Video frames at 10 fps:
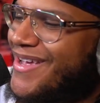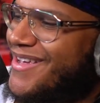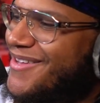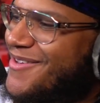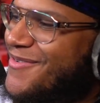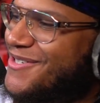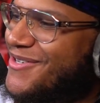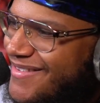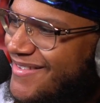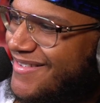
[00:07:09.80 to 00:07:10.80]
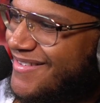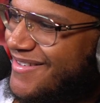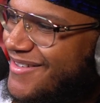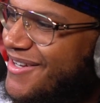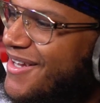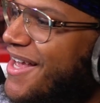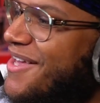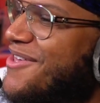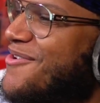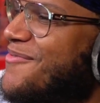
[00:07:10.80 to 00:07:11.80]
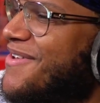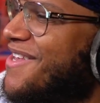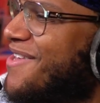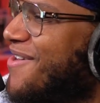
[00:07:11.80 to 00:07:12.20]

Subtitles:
Imoshiroi? Look like a human E.